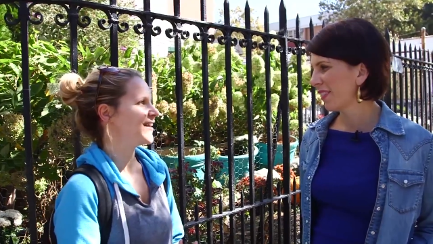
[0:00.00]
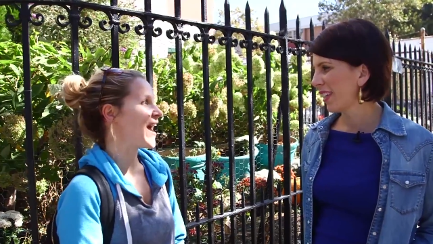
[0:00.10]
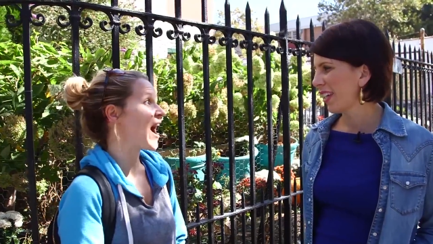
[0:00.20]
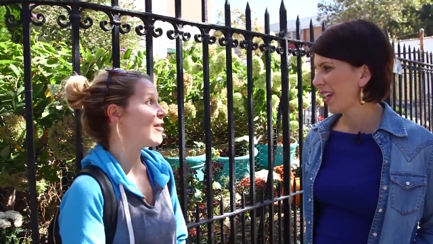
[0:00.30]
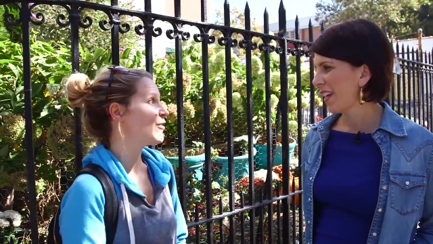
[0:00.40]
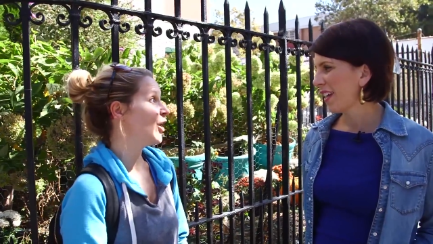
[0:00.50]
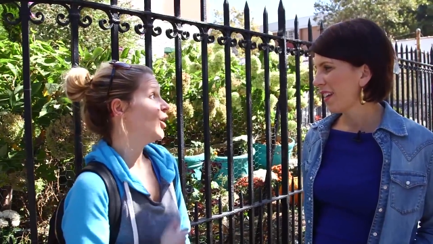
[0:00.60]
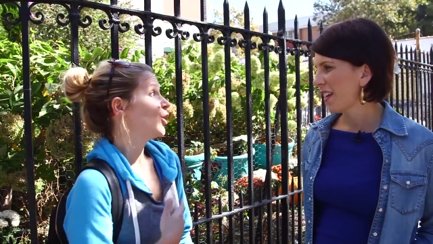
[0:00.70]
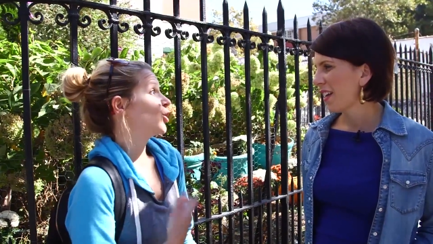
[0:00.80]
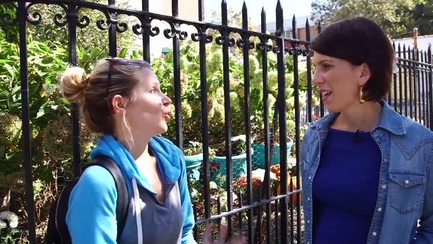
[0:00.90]
Speaker 1: They have
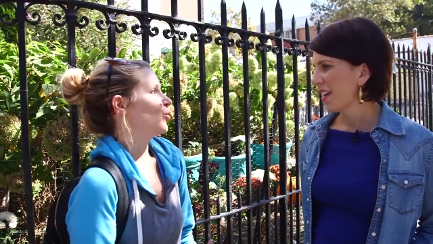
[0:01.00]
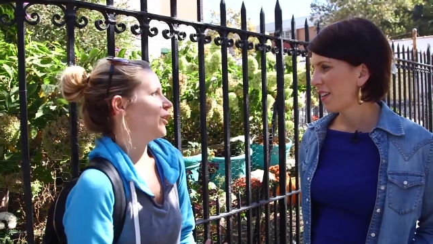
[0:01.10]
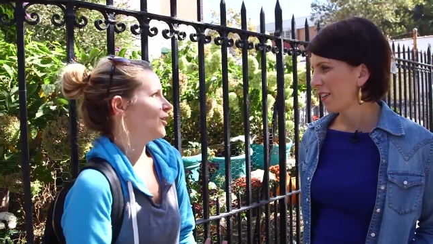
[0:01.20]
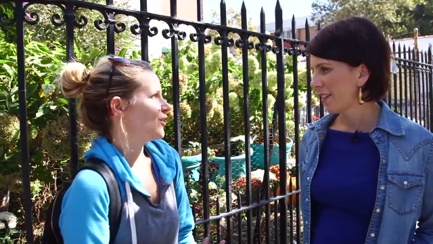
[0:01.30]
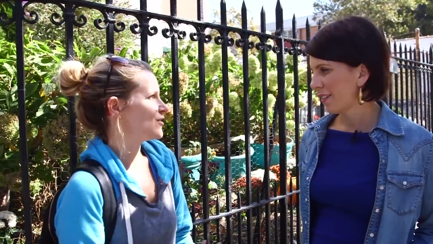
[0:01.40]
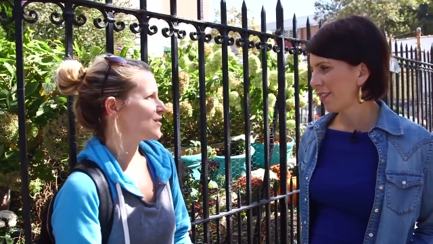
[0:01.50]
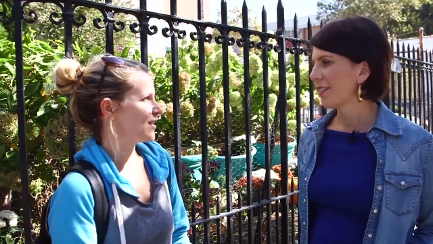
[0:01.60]
careers